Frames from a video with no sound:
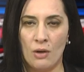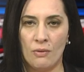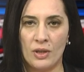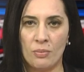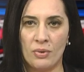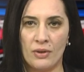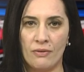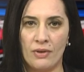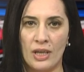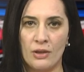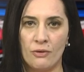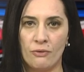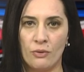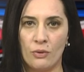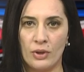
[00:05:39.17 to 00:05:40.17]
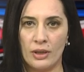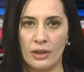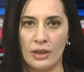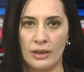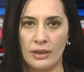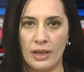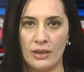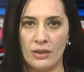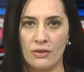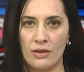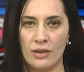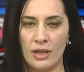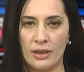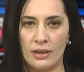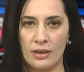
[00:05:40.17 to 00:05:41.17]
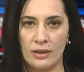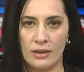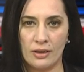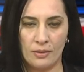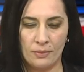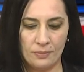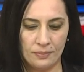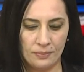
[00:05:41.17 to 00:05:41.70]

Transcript: which provides for a lighter sentence.